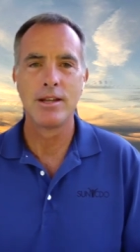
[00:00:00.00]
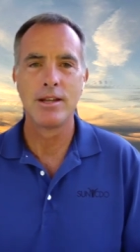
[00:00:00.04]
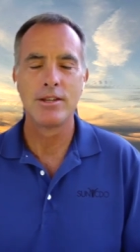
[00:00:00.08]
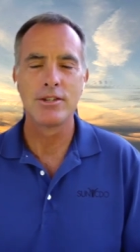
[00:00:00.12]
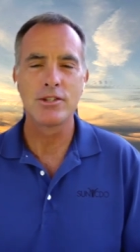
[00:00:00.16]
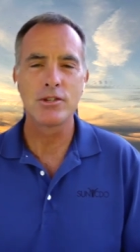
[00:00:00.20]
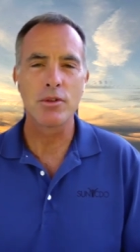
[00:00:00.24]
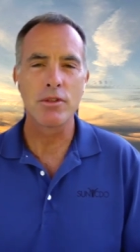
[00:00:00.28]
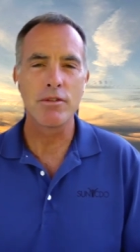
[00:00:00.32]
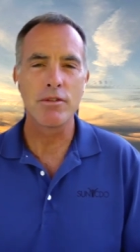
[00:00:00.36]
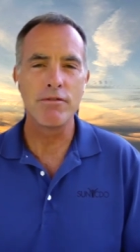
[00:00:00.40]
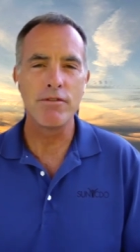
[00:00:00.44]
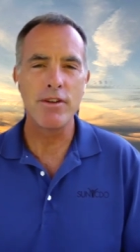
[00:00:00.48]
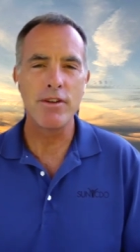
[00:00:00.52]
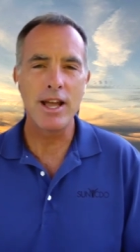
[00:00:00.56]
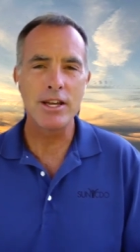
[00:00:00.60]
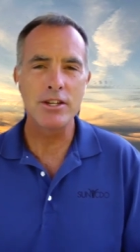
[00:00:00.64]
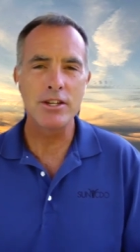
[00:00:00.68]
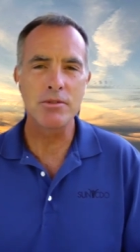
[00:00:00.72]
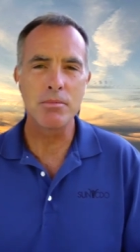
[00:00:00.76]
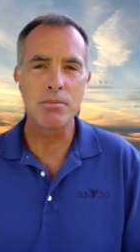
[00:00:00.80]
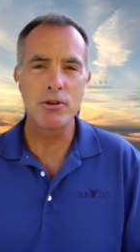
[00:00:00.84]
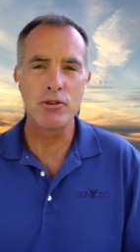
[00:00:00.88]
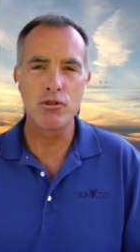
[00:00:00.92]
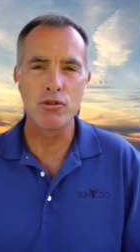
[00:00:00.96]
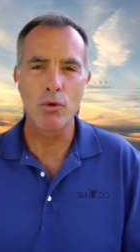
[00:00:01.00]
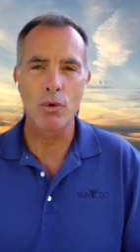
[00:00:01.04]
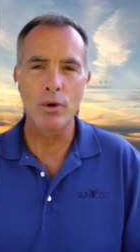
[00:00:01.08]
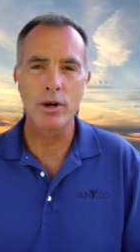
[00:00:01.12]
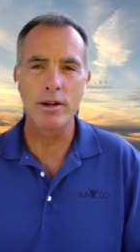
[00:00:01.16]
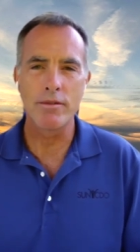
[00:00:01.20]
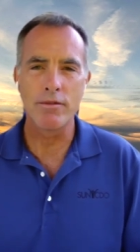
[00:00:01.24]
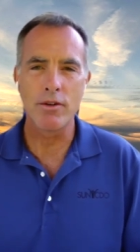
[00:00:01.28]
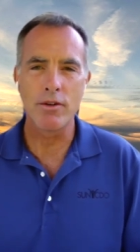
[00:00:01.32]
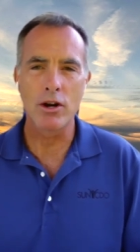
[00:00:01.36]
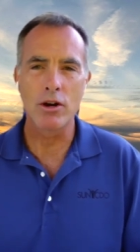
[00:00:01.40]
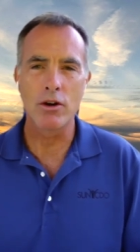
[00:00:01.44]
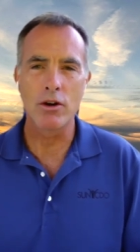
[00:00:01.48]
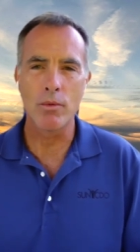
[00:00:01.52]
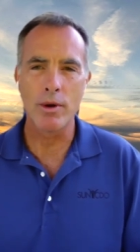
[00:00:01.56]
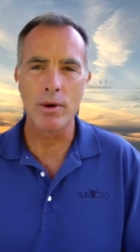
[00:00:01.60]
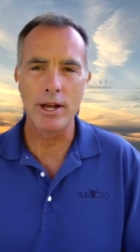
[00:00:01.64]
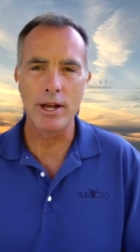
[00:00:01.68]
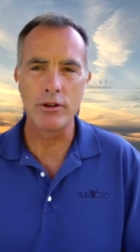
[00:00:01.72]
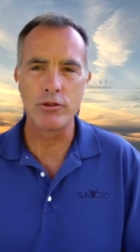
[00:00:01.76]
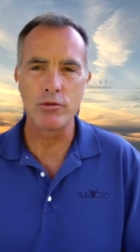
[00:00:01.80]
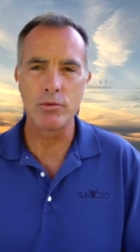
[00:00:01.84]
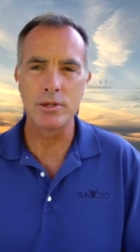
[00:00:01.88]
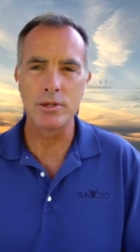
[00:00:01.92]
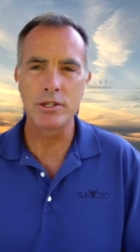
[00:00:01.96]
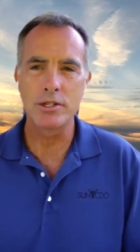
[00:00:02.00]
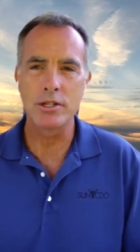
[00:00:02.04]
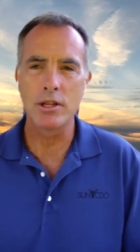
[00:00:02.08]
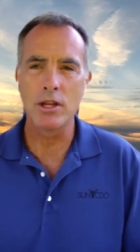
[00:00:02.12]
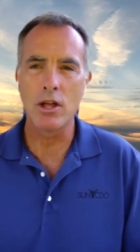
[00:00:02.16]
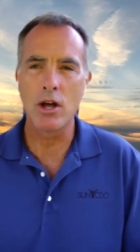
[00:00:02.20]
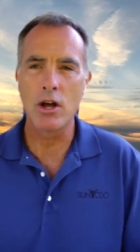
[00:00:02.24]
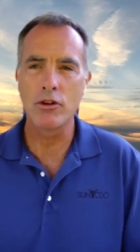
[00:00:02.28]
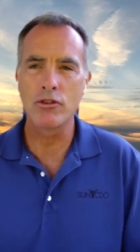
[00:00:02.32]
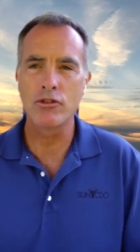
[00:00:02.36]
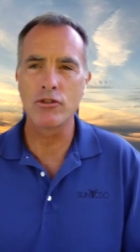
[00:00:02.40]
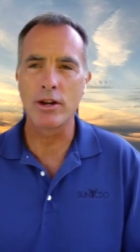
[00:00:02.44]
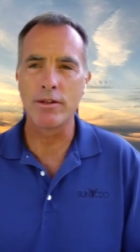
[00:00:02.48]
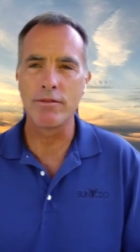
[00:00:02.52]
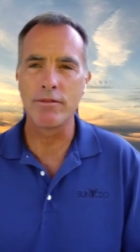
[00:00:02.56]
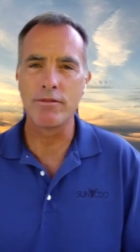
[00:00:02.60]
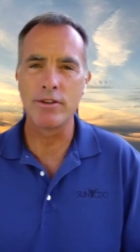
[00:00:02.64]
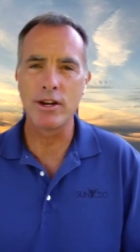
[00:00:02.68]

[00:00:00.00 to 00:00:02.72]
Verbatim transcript: So the vast majority of our graduates launch at a